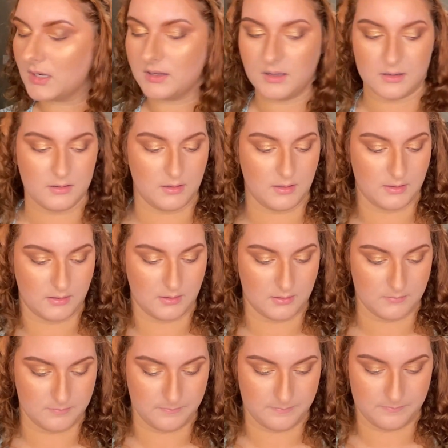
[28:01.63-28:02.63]
Kind of like it.
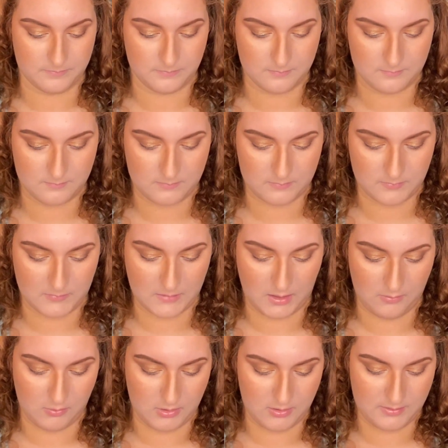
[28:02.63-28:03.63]

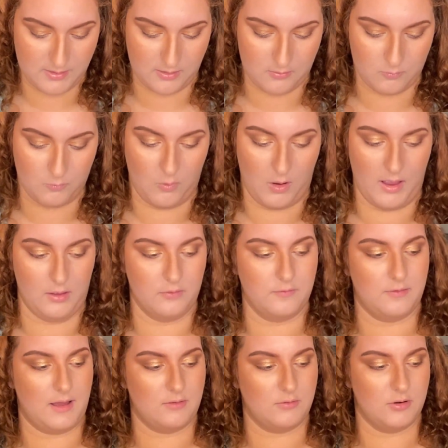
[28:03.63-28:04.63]
I want to take
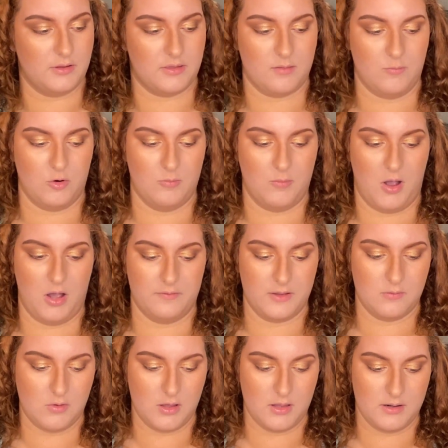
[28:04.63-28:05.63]
Wildflower. It's the more
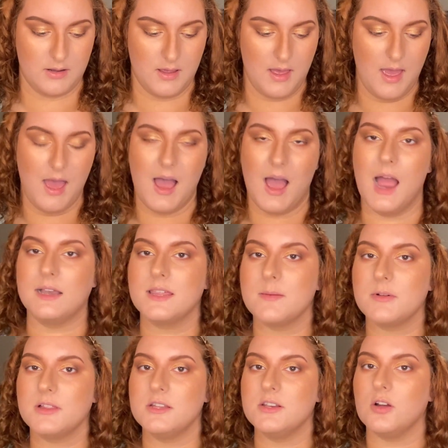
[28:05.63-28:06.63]
mauve-y one. I
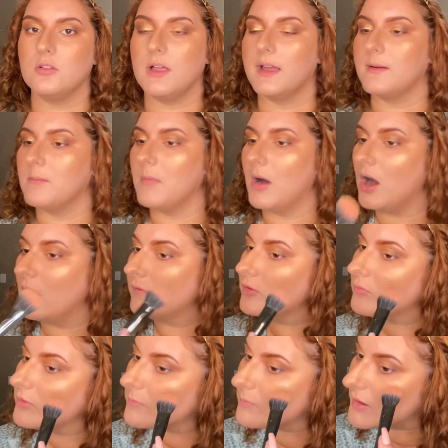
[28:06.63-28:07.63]
typically don't like
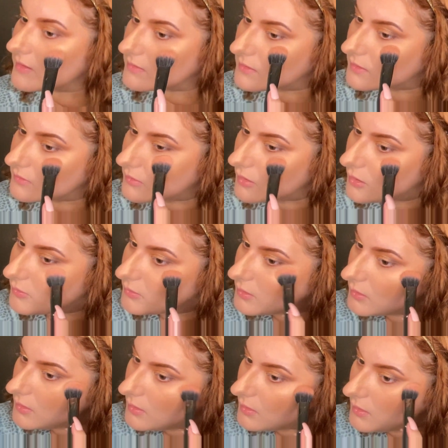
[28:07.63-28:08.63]
mauves with my skin tone,
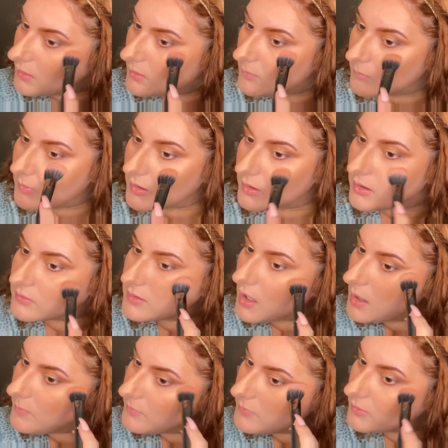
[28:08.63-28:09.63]
but on
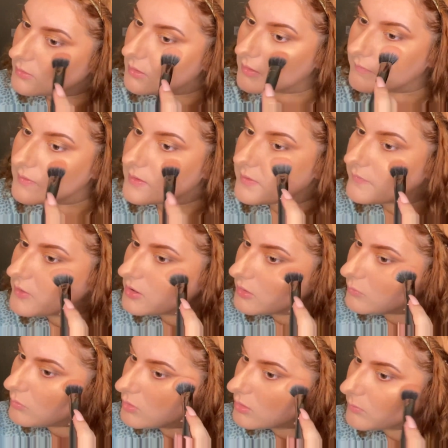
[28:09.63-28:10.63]
top of this
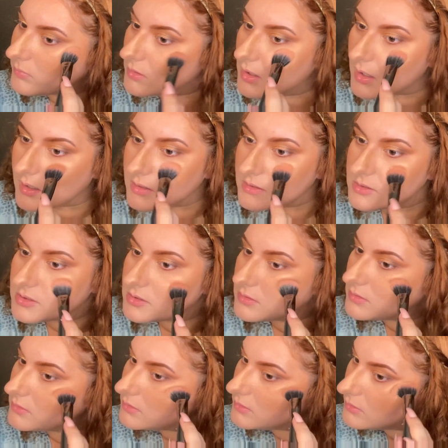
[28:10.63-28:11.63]
very warm blush,
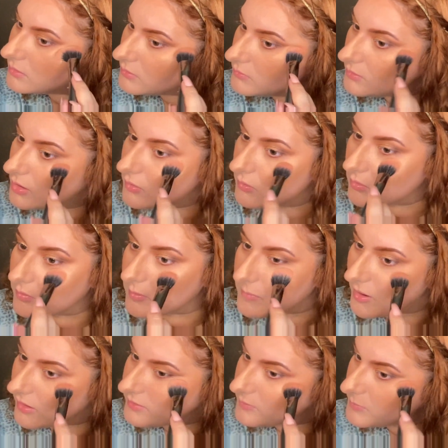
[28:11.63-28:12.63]
who knows what
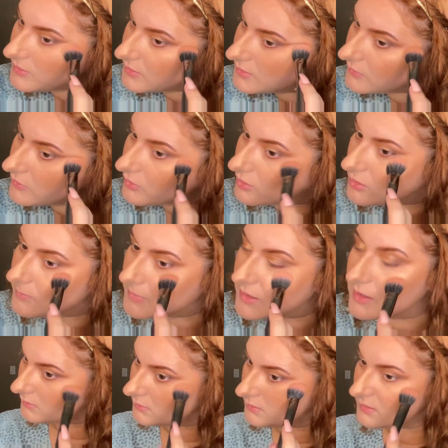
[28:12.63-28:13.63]
the possibilities are going to be.